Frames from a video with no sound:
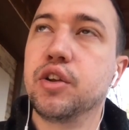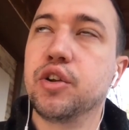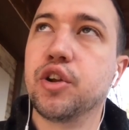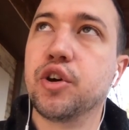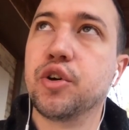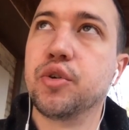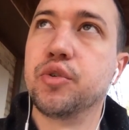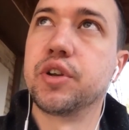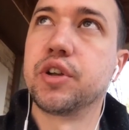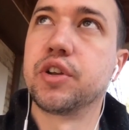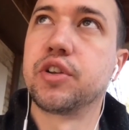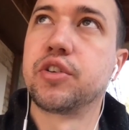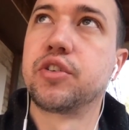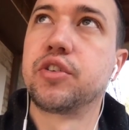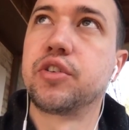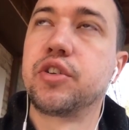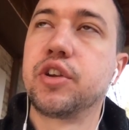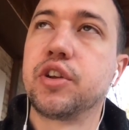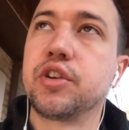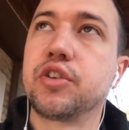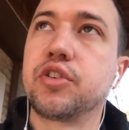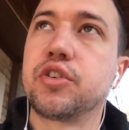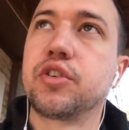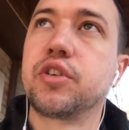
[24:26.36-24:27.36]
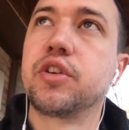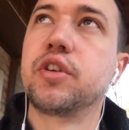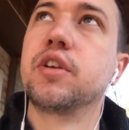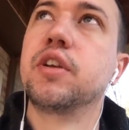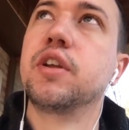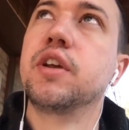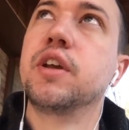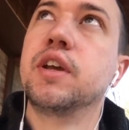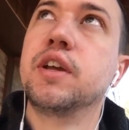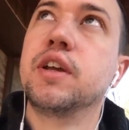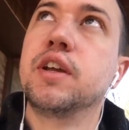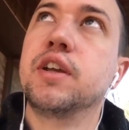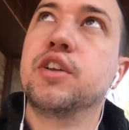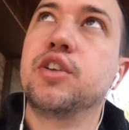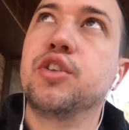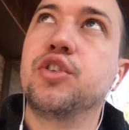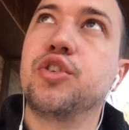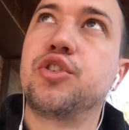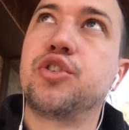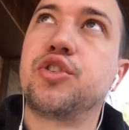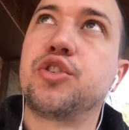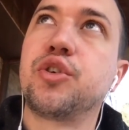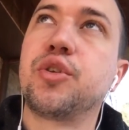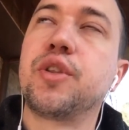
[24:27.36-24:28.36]
just
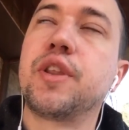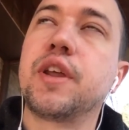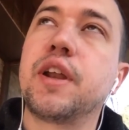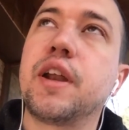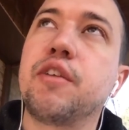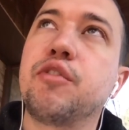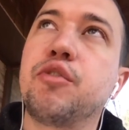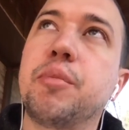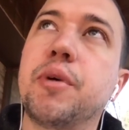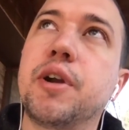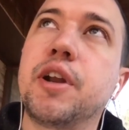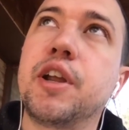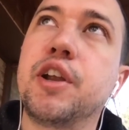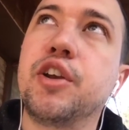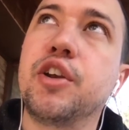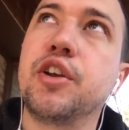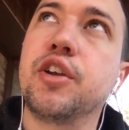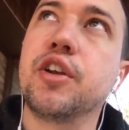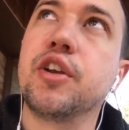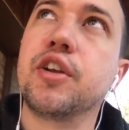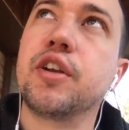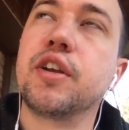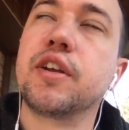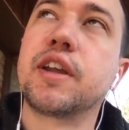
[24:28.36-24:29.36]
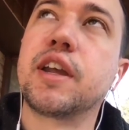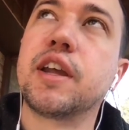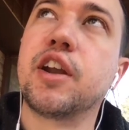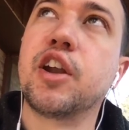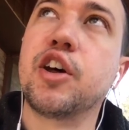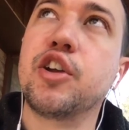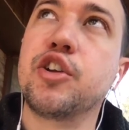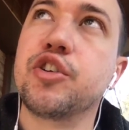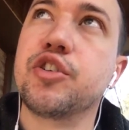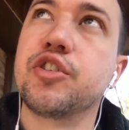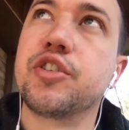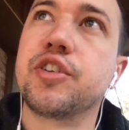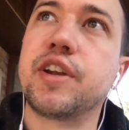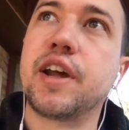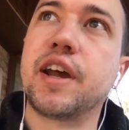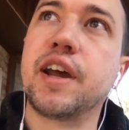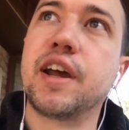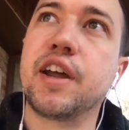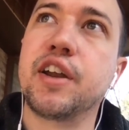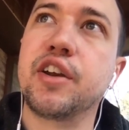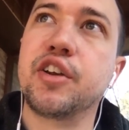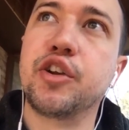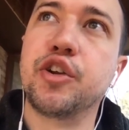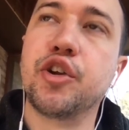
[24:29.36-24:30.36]
so that everybody can
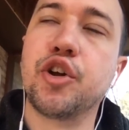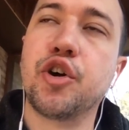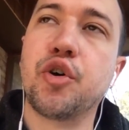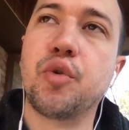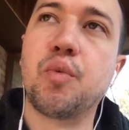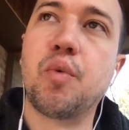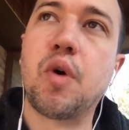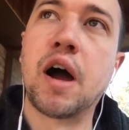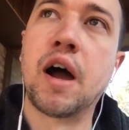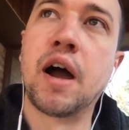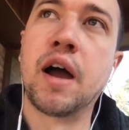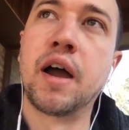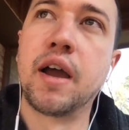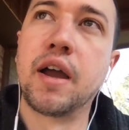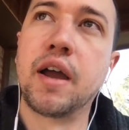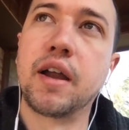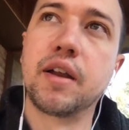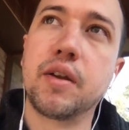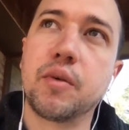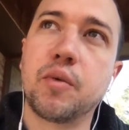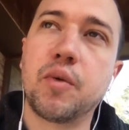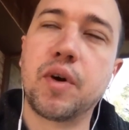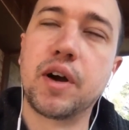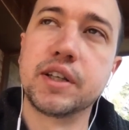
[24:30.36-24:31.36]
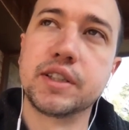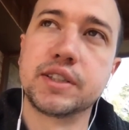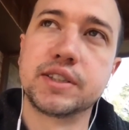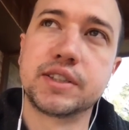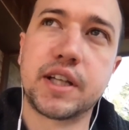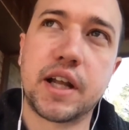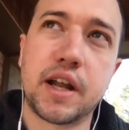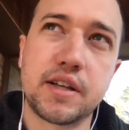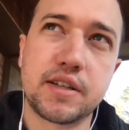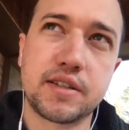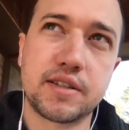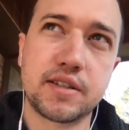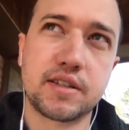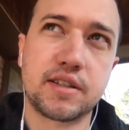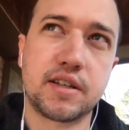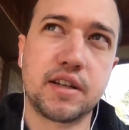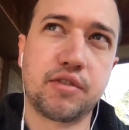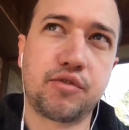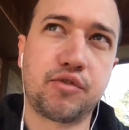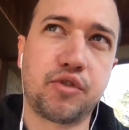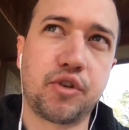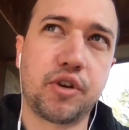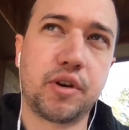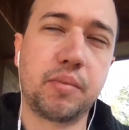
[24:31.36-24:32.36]
understand why status is
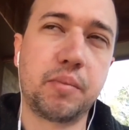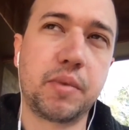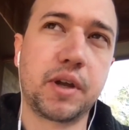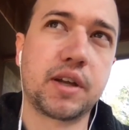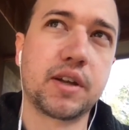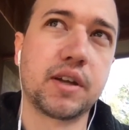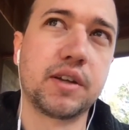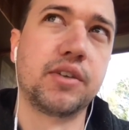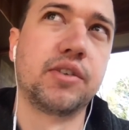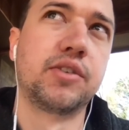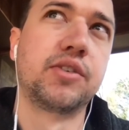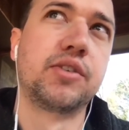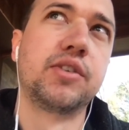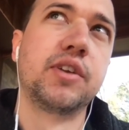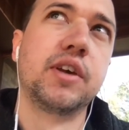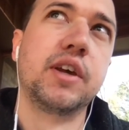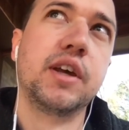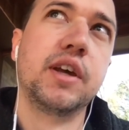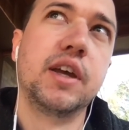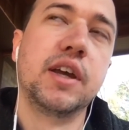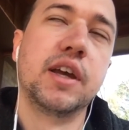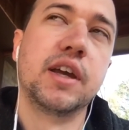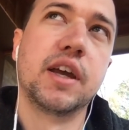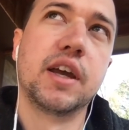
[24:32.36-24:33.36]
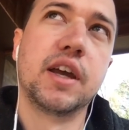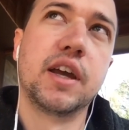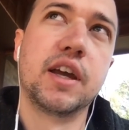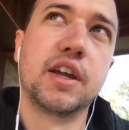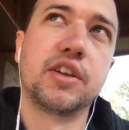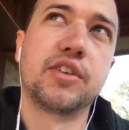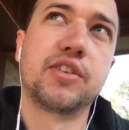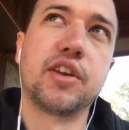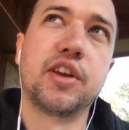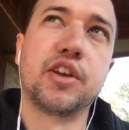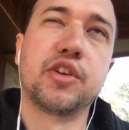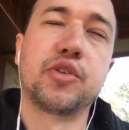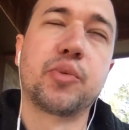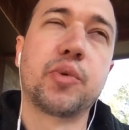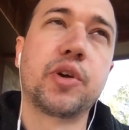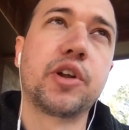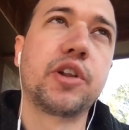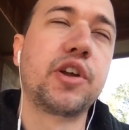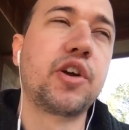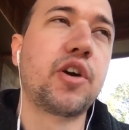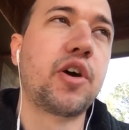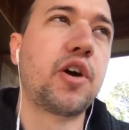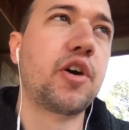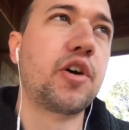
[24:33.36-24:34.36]
different, because it's
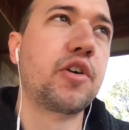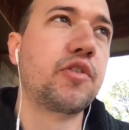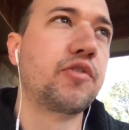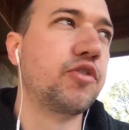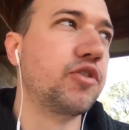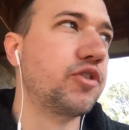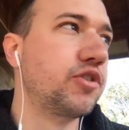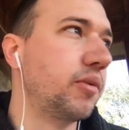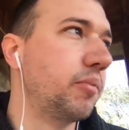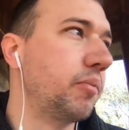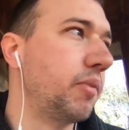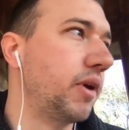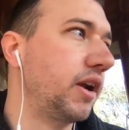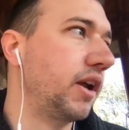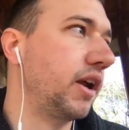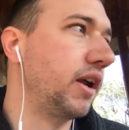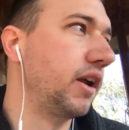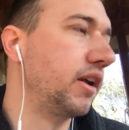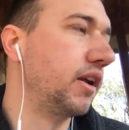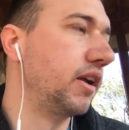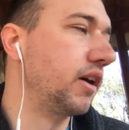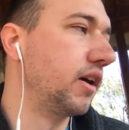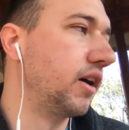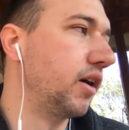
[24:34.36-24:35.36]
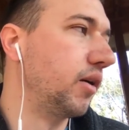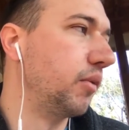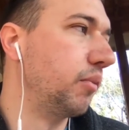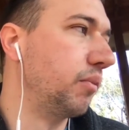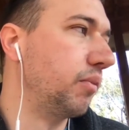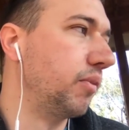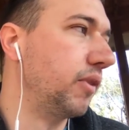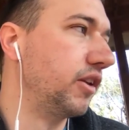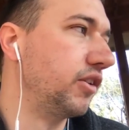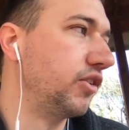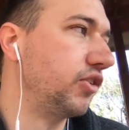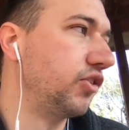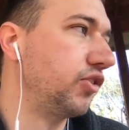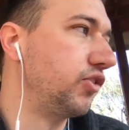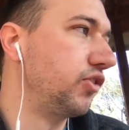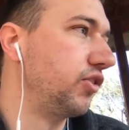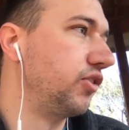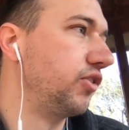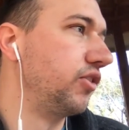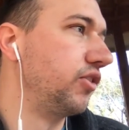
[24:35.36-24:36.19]
really hard for somebody that's